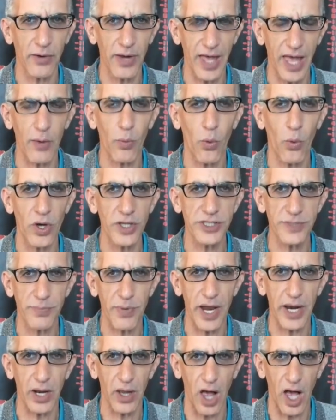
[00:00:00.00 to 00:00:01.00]
They only had one
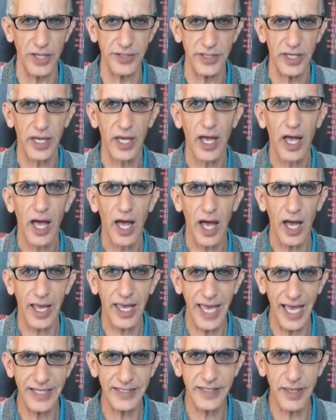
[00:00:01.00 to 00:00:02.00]
spread loss
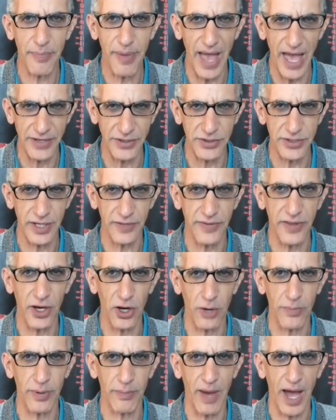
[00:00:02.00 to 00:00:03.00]
against the Badgers in the
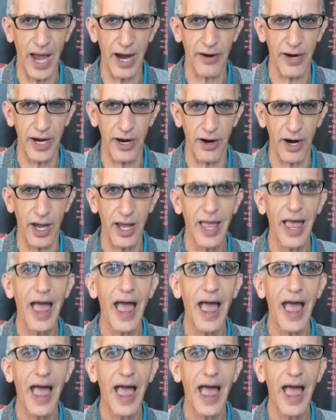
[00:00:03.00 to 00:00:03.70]
Urban Meyer era,